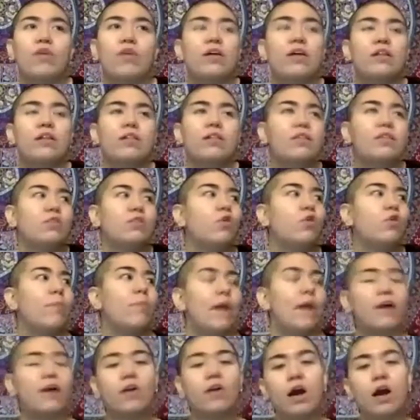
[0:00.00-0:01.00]
no
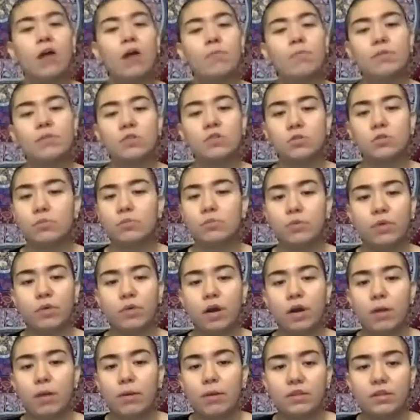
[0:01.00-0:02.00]
matter how miserable we are
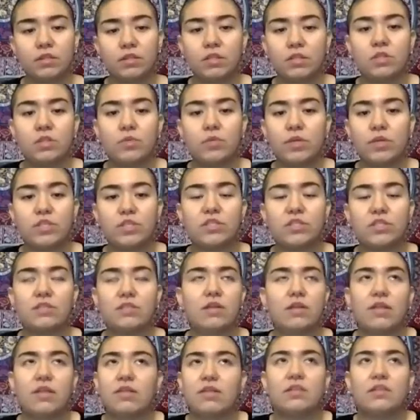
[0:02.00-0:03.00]
about the situations,
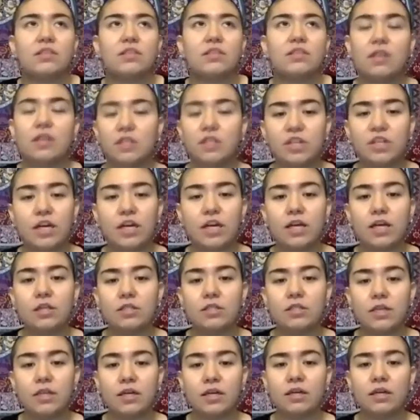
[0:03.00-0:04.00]
nothing's gonna change.
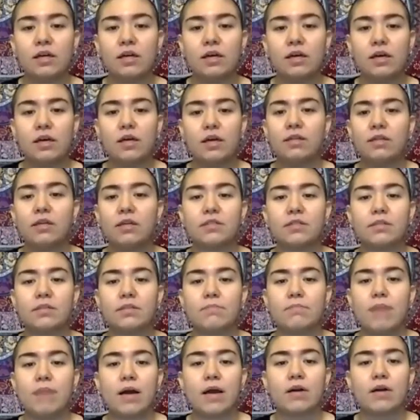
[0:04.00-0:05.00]
Like, it doesn't
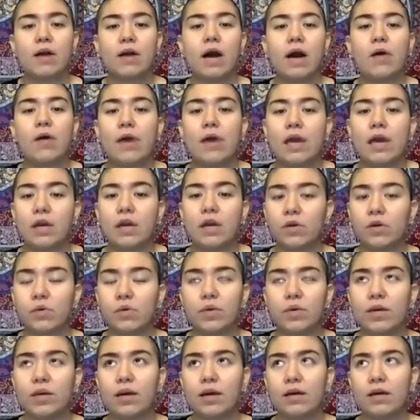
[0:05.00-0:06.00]
matter how angry we
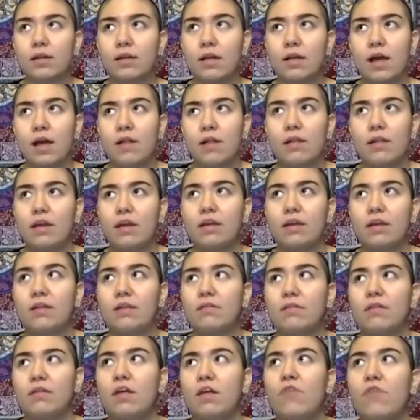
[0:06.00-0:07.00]
get. Like,
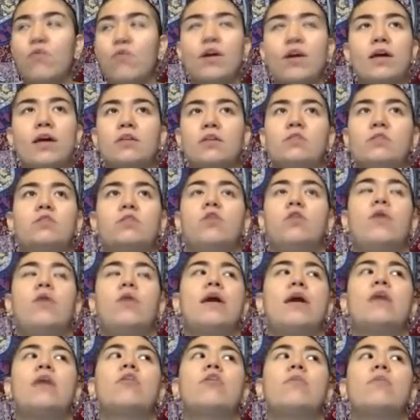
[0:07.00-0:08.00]
if we get so
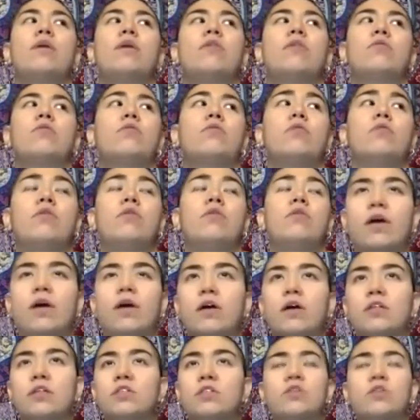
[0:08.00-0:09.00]
angry about coronavirus,
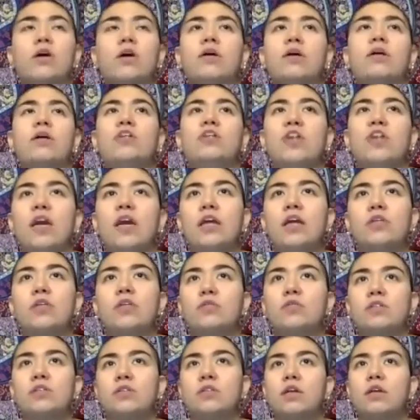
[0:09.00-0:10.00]
it's not gonna change.
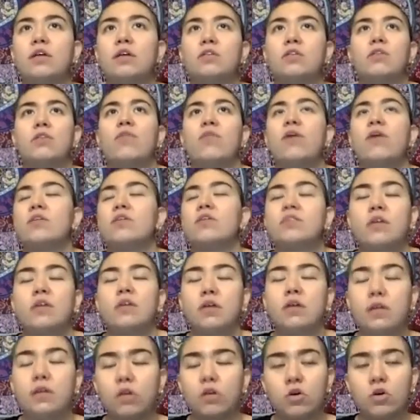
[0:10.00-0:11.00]
It's like the virus is not
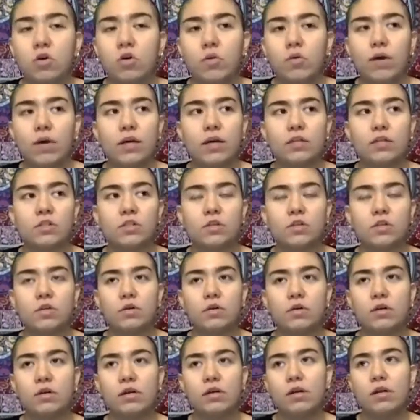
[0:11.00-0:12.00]
gonna go away. So
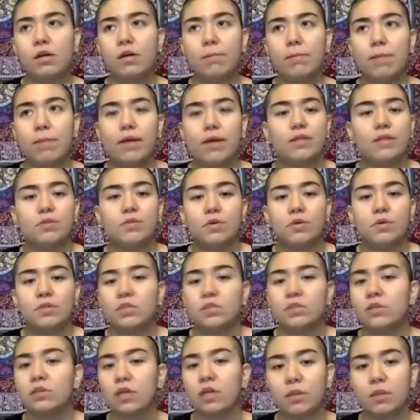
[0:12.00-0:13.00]
might as well just
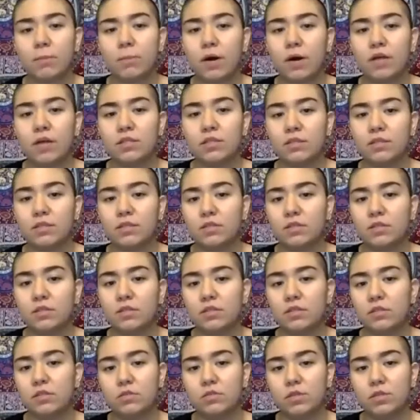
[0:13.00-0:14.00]
look at the positives in the
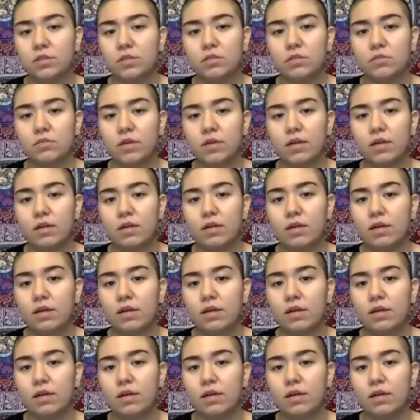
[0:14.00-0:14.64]
situation, right? Like,